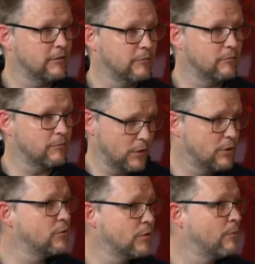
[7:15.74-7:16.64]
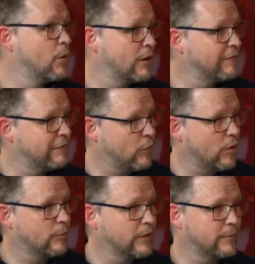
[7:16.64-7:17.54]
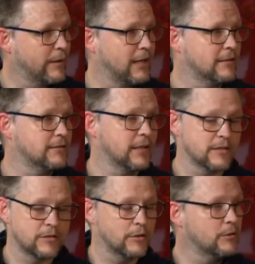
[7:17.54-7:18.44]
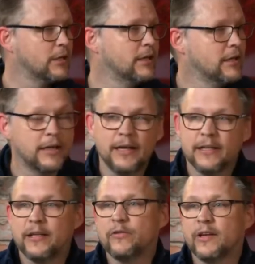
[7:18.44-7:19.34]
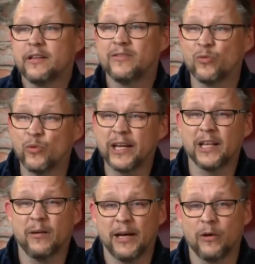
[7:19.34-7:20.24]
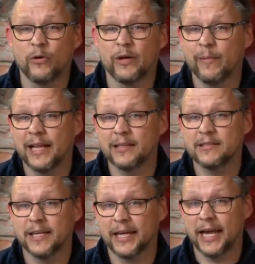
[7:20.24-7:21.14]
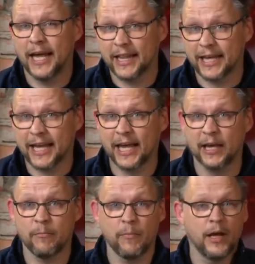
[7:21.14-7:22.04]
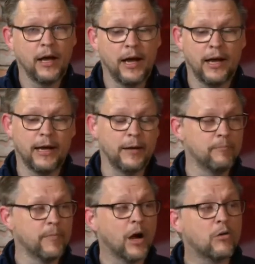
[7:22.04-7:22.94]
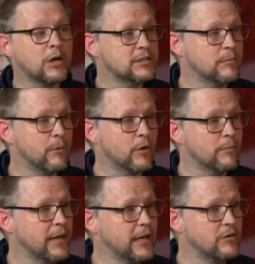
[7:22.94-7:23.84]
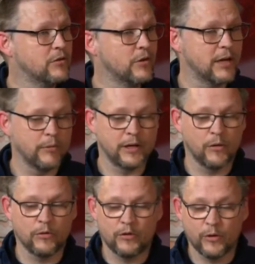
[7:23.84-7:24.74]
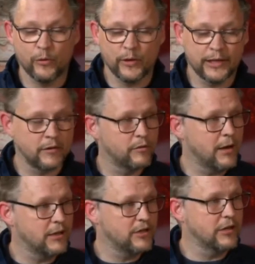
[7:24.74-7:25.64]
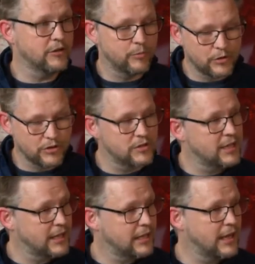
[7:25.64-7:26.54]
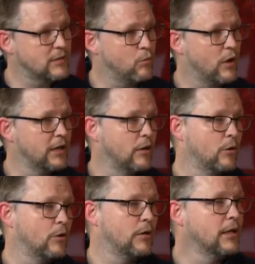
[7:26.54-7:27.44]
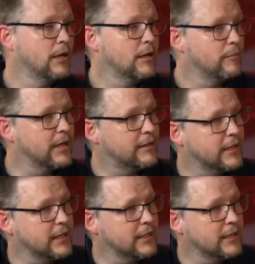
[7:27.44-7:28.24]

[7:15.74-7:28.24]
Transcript: can do some more informed rebalancing. So TU6 is really about rebalancing the game across the board, making sure that we don't do little spot changes, but just take it as one whole big thing.